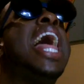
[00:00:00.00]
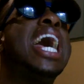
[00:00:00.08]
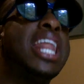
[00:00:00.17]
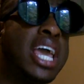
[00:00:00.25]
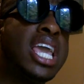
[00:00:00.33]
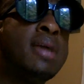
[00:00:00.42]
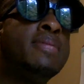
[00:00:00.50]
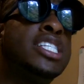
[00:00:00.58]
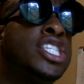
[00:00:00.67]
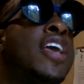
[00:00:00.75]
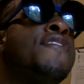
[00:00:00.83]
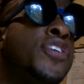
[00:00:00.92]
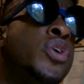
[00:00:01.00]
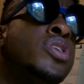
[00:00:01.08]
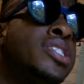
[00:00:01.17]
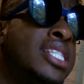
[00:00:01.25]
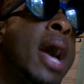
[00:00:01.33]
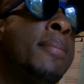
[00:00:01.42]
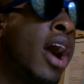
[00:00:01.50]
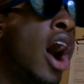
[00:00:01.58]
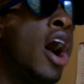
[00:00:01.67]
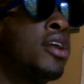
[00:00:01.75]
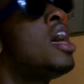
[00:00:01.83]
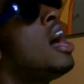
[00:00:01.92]
and an EBT food stamp
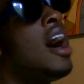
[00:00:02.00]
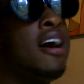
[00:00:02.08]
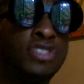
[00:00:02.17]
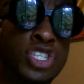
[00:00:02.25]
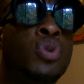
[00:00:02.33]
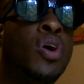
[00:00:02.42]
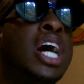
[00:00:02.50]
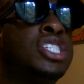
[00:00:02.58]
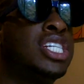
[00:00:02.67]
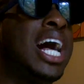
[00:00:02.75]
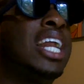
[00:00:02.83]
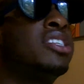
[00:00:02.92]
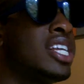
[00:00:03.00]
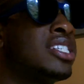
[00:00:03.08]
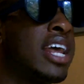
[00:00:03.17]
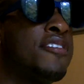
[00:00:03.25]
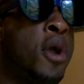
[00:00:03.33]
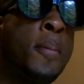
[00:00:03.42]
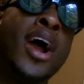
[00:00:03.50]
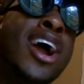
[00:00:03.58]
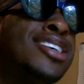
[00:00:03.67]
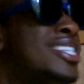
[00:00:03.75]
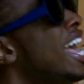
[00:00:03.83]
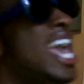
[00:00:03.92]
card of $200 inside of your purse